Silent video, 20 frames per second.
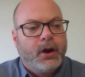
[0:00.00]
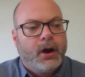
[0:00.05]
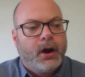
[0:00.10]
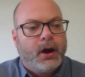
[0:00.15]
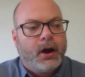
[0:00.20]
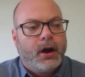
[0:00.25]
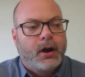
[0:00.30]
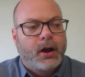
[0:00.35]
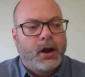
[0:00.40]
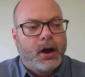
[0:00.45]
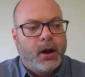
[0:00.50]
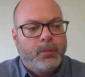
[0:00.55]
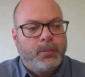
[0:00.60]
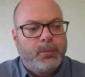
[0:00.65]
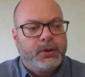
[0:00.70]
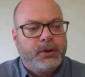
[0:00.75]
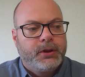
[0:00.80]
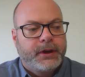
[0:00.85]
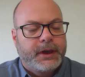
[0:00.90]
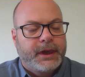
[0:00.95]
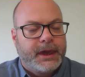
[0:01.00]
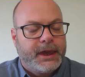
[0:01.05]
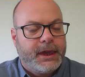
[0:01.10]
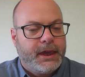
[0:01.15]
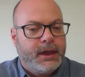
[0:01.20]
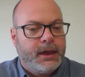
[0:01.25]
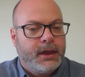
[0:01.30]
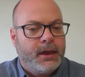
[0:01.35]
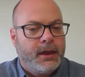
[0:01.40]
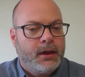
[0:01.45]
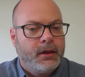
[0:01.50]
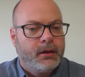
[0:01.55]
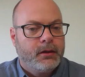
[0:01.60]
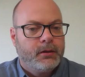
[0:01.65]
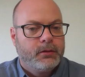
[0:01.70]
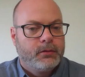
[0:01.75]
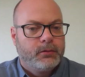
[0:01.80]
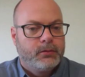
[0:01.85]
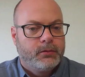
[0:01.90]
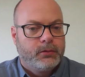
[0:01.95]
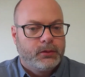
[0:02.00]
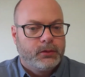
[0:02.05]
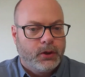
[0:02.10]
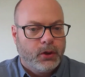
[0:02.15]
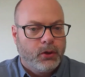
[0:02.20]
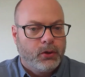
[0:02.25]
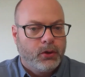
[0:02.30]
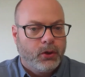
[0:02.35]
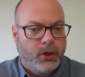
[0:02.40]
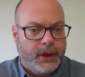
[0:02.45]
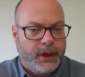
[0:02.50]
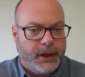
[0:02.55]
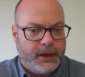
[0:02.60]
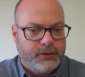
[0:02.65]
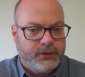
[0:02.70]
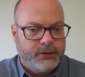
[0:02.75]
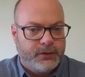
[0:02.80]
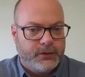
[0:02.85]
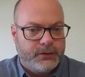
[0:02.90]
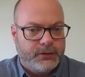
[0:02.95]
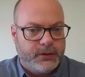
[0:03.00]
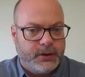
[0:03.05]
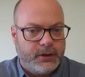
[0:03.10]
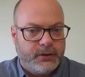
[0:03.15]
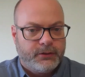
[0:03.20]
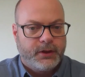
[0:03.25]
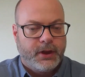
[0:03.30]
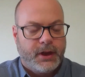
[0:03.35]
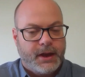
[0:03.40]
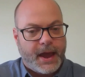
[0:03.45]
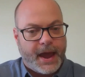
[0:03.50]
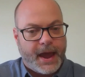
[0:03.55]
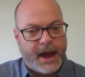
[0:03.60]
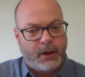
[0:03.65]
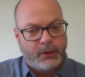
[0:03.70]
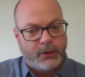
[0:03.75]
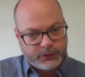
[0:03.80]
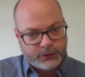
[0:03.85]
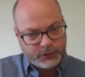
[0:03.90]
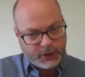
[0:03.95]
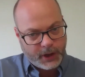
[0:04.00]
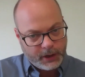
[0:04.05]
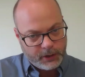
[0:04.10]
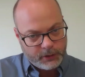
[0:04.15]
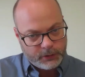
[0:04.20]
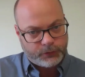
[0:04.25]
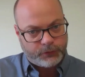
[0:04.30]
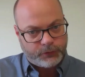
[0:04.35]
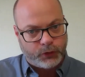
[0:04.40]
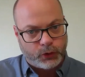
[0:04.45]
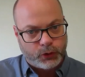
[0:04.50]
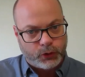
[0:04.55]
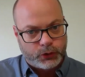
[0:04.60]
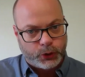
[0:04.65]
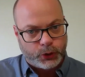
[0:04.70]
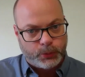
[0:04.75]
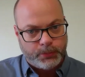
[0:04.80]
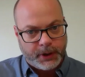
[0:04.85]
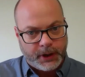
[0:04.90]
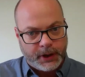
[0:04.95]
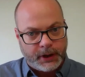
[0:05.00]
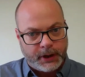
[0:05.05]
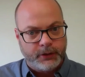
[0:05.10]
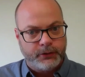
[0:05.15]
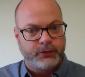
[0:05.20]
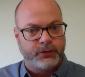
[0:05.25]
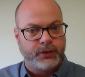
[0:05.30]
a couple of key local agencies outside of the full group meetings,